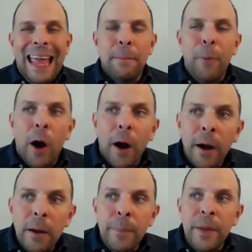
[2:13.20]
In
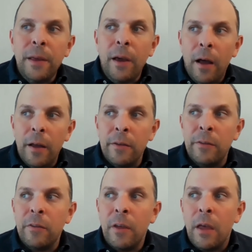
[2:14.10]
part
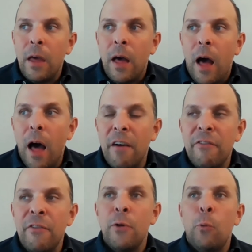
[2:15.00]
because
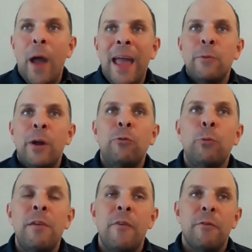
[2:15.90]
of the way in
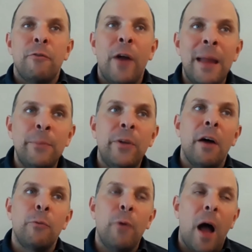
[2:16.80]
which we've framed
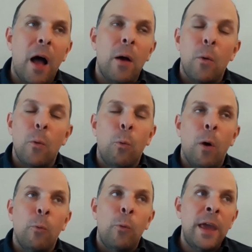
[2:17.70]
of
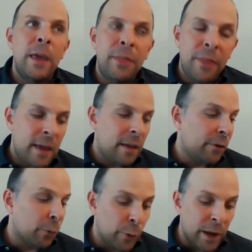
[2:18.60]
what we think
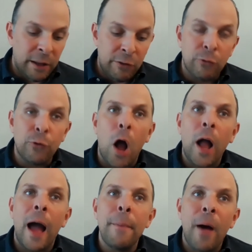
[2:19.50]
is a really
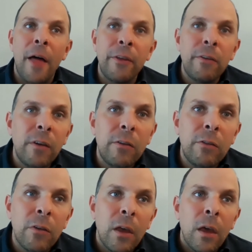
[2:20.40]
strong
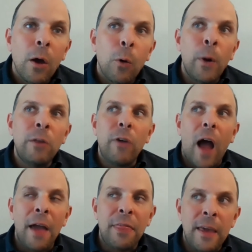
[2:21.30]
hypothesis, which
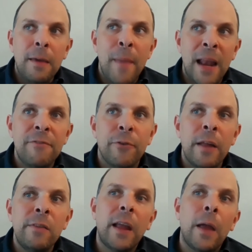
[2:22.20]
I think many
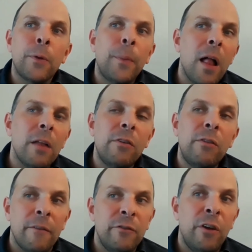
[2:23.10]
forensic
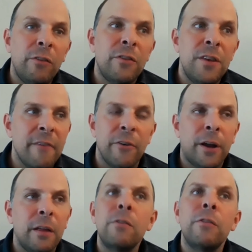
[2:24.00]
anthropologists have just
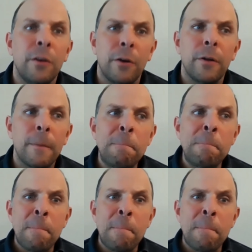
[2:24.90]
never considered.